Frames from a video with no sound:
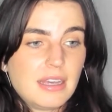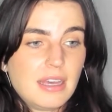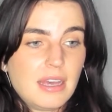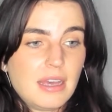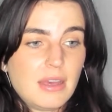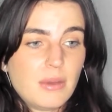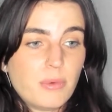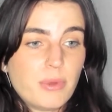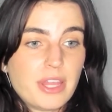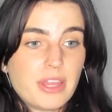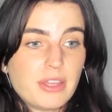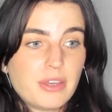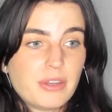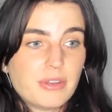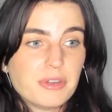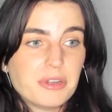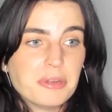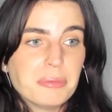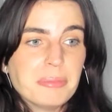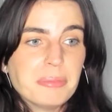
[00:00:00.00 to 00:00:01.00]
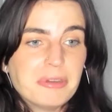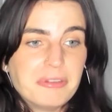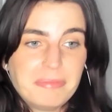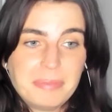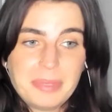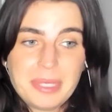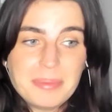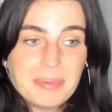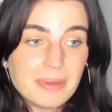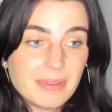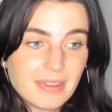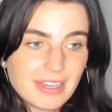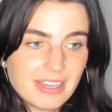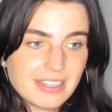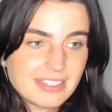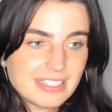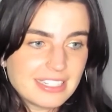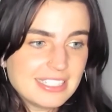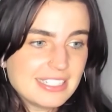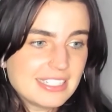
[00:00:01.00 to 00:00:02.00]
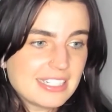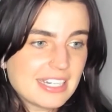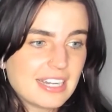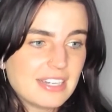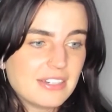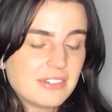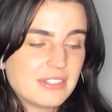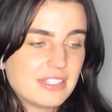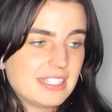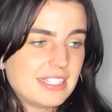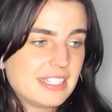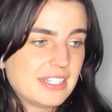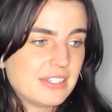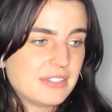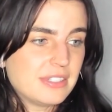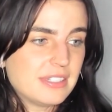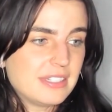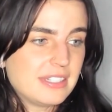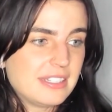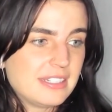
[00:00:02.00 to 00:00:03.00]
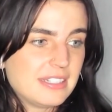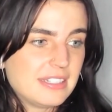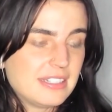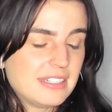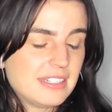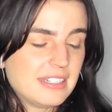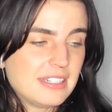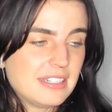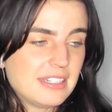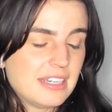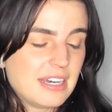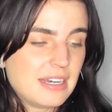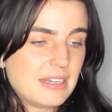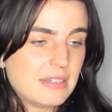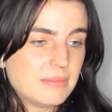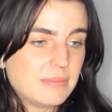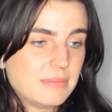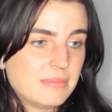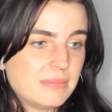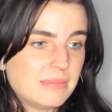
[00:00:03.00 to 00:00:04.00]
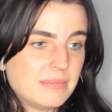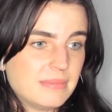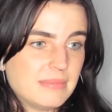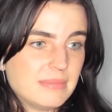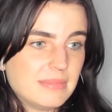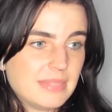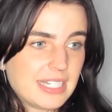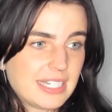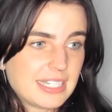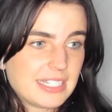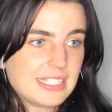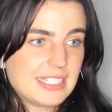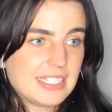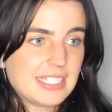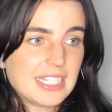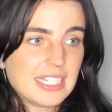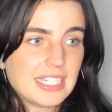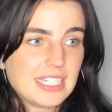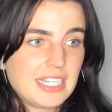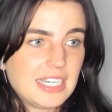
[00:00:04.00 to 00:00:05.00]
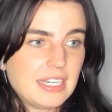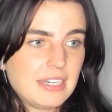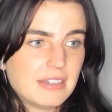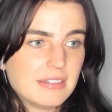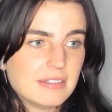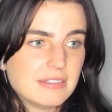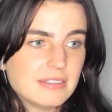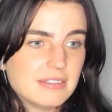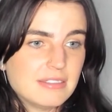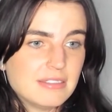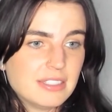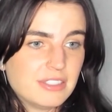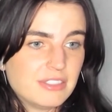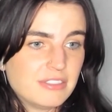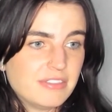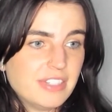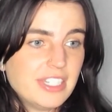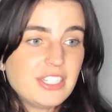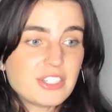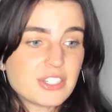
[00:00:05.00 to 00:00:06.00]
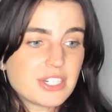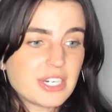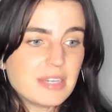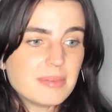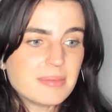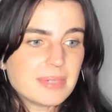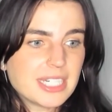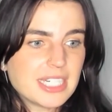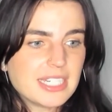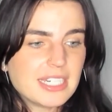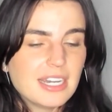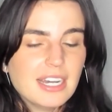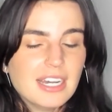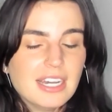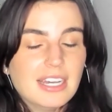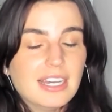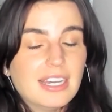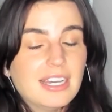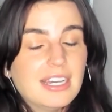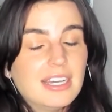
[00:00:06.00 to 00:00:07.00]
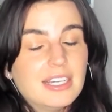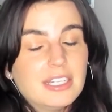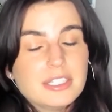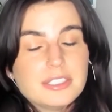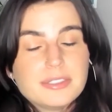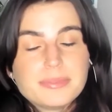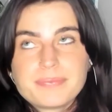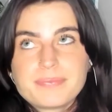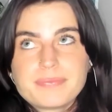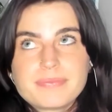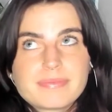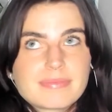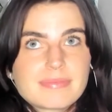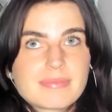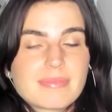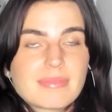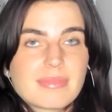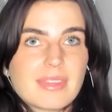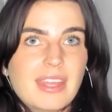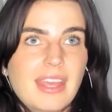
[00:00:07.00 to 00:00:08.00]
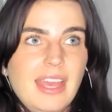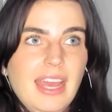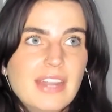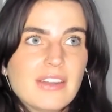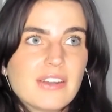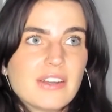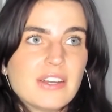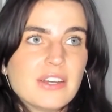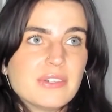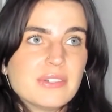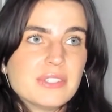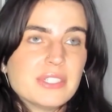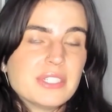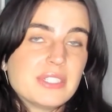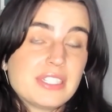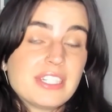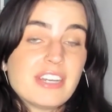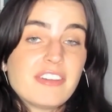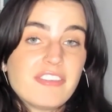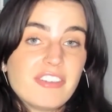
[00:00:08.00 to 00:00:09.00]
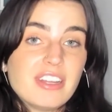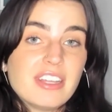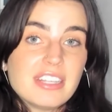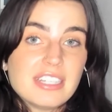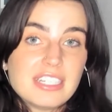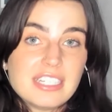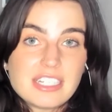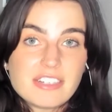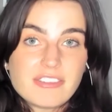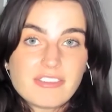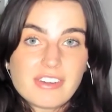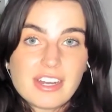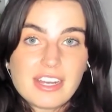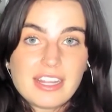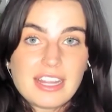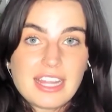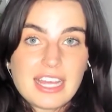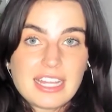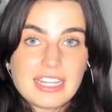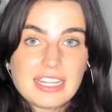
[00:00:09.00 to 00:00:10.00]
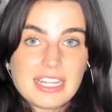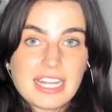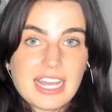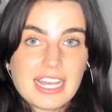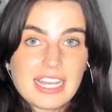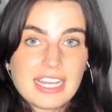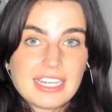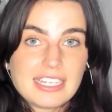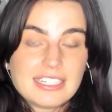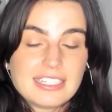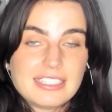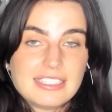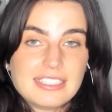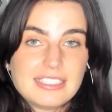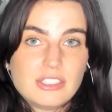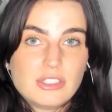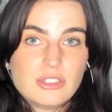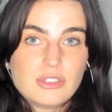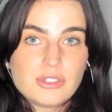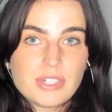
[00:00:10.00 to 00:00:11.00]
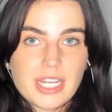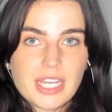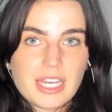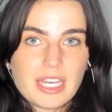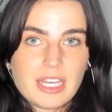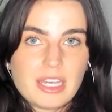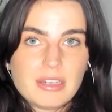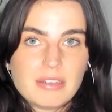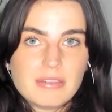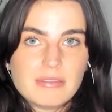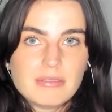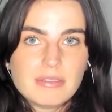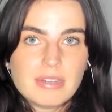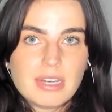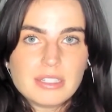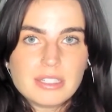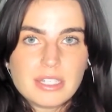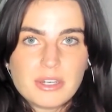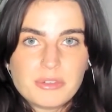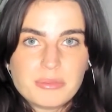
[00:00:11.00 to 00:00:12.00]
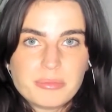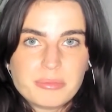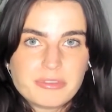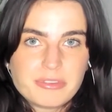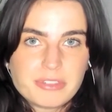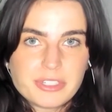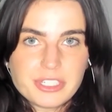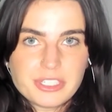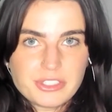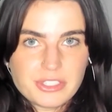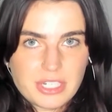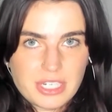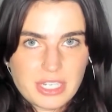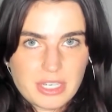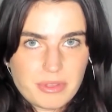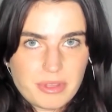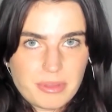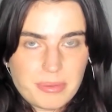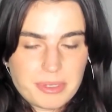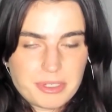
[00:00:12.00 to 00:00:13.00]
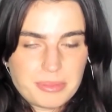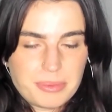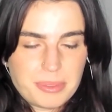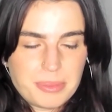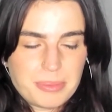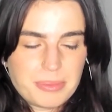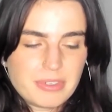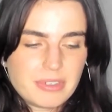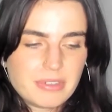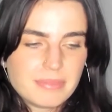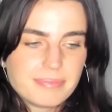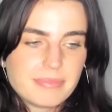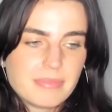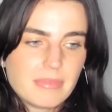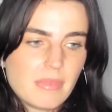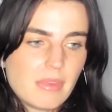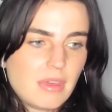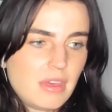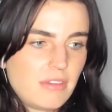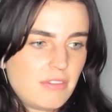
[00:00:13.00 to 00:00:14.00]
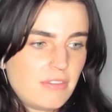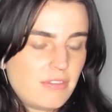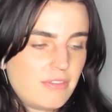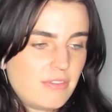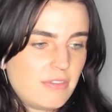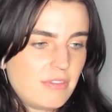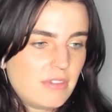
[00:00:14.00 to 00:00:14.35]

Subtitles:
with a group of people at least. I know that sounds like a silly little victory, but I don't know. It's definitely different than like drinking alone before you're drinking with a bunch of people, if